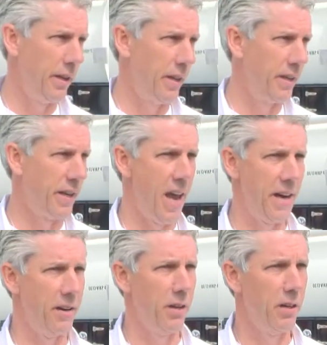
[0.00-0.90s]
in
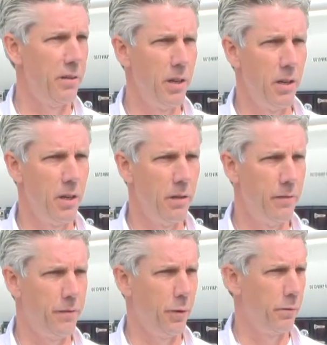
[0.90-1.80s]
Canada
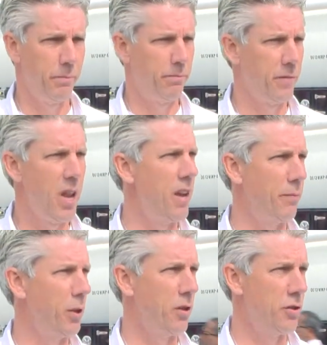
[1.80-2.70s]
for 10
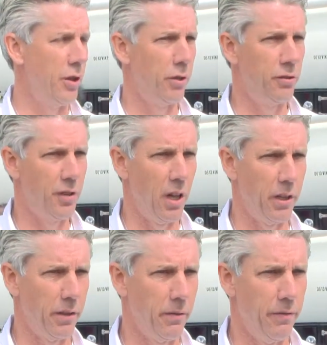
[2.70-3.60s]
plus years,
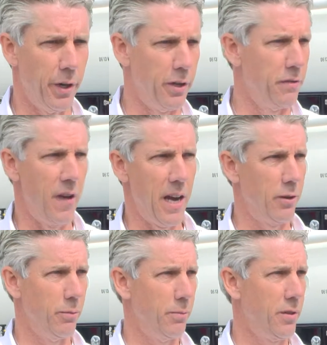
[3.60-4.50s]
selling various
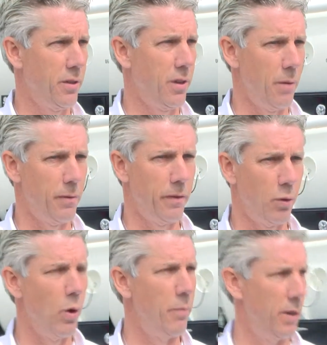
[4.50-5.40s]
vacuum type of
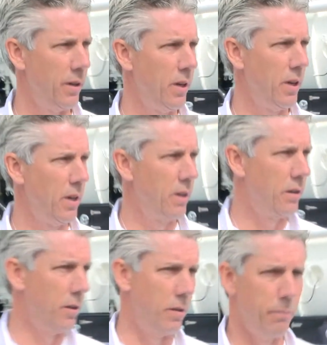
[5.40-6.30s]
equipment
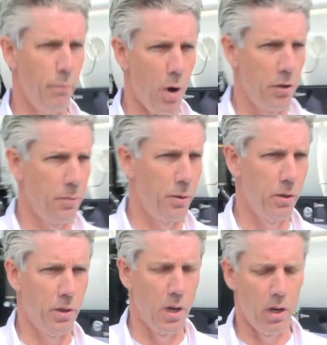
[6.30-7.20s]
to the
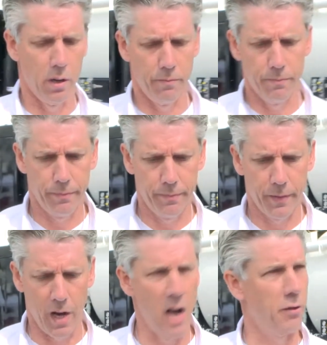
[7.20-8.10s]
multiple
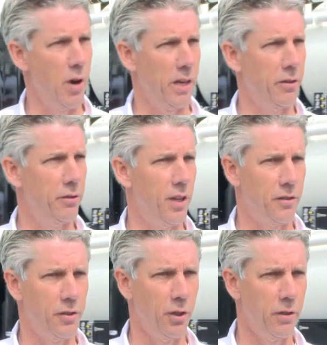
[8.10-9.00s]
contractors that
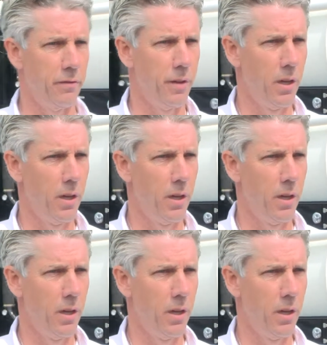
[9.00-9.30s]
serve